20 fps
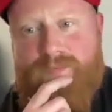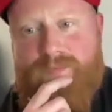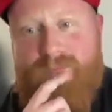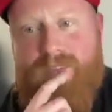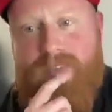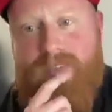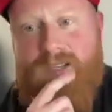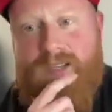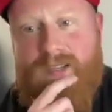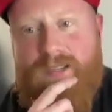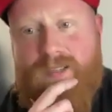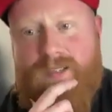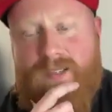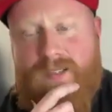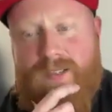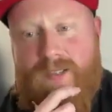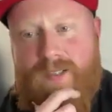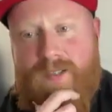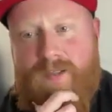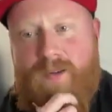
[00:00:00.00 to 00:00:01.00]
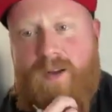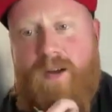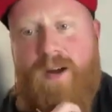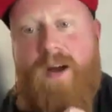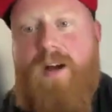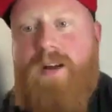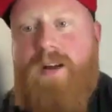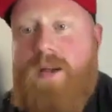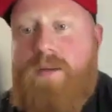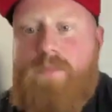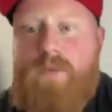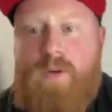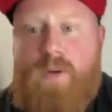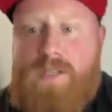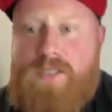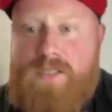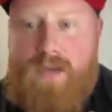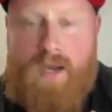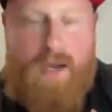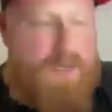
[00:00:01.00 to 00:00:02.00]
Yeah. Well, I get more
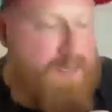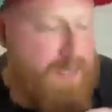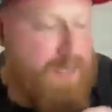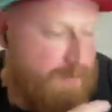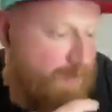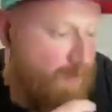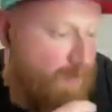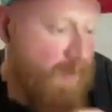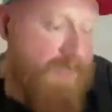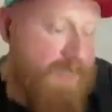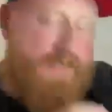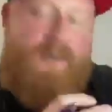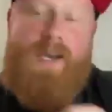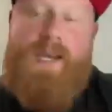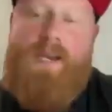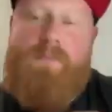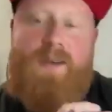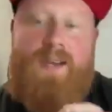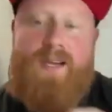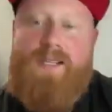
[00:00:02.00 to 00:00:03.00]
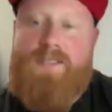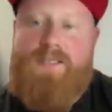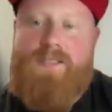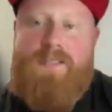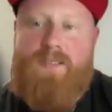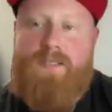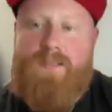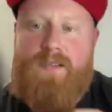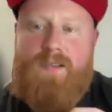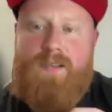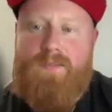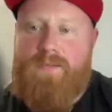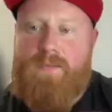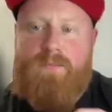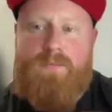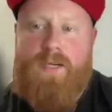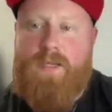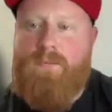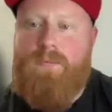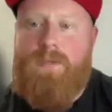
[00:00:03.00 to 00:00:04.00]
excited. I'd get more excited about seeing Cliff
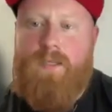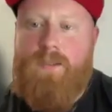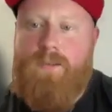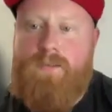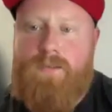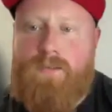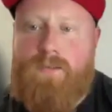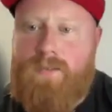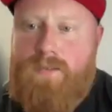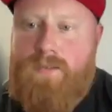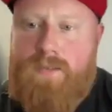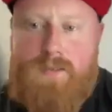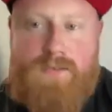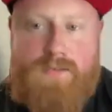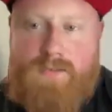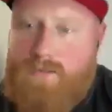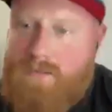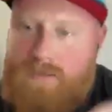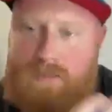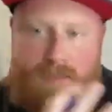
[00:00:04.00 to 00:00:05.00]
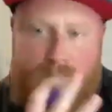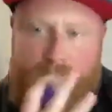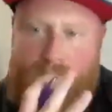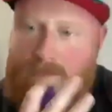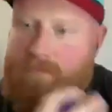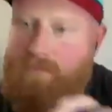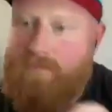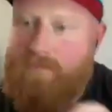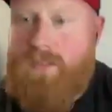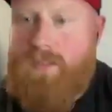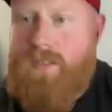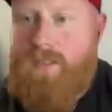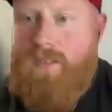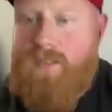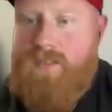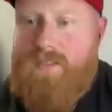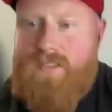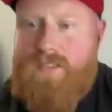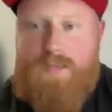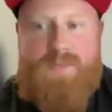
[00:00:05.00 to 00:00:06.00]
and Bobo than some
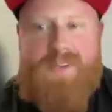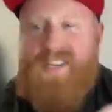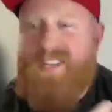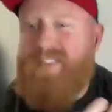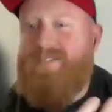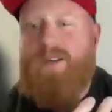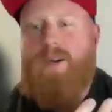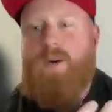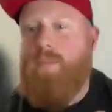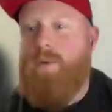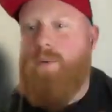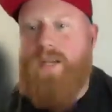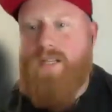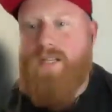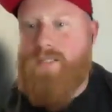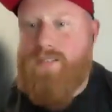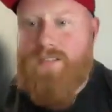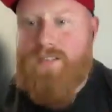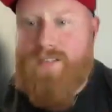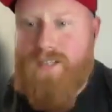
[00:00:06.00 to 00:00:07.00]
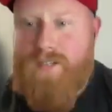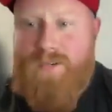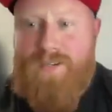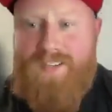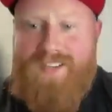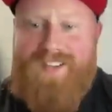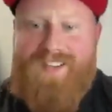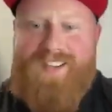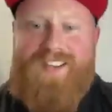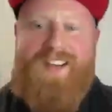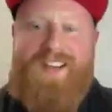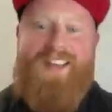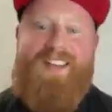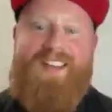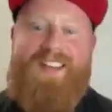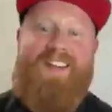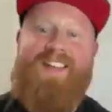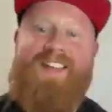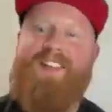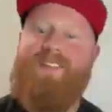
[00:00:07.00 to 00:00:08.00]
NFL players.
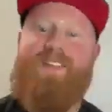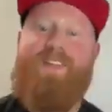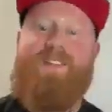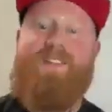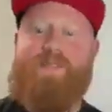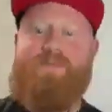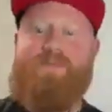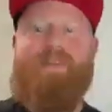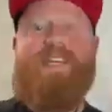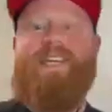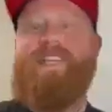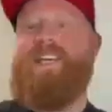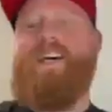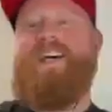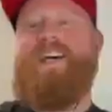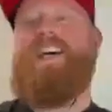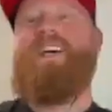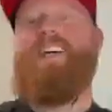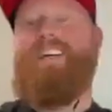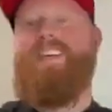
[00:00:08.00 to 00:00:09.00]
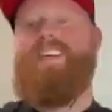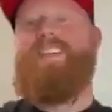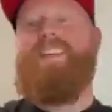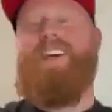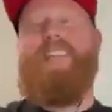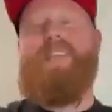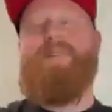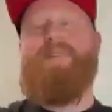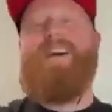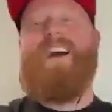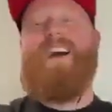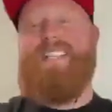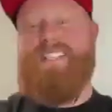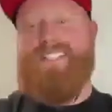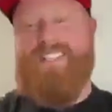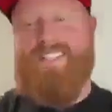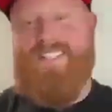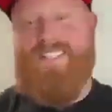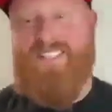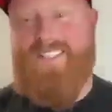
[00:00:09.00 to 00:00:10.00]
Like, to me, they're the
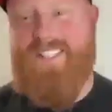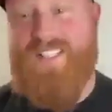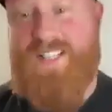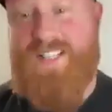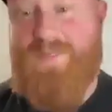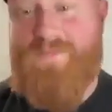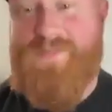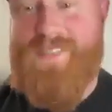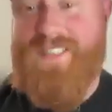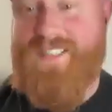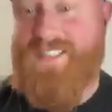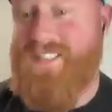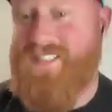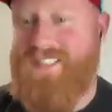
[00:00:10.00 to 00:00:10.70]
best. You know what I mean?